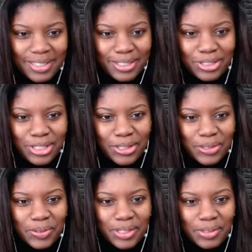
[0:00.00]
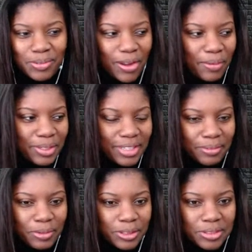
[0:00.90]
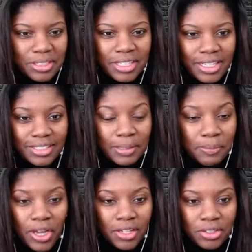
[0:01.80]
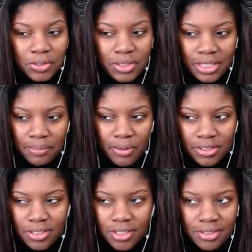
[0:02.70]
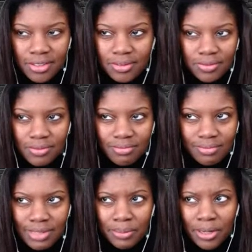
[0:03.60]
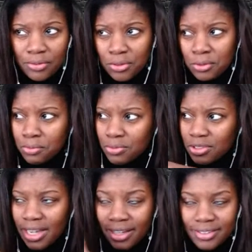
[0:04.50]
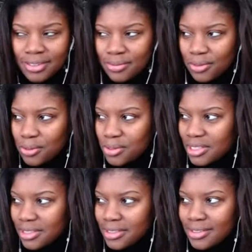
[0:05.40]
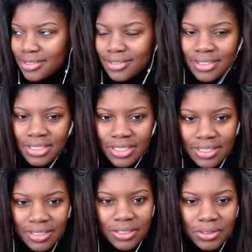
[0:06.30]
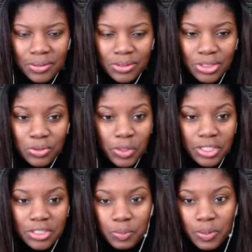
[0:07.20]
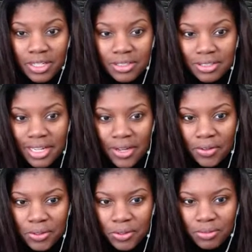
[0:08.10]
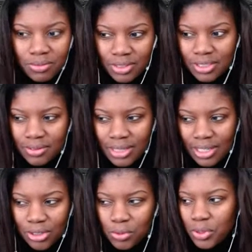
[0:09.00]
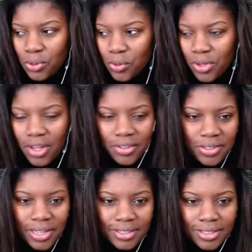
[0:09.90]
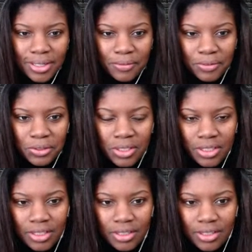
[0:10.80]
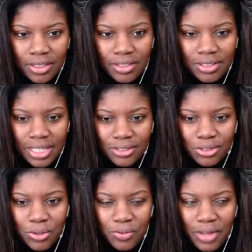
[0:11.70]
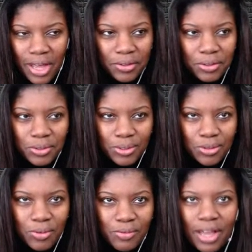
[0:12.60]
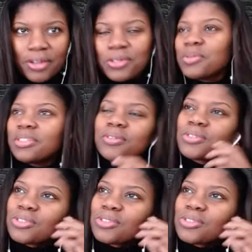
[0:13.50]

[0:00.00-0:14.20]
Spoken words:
Jello and the ramen. That wasn't because I bought I bought tons of I bought a few stacks of those things and it's just a waste of space and now they're who would hold on to that stuff and it has no value. There's no value in those.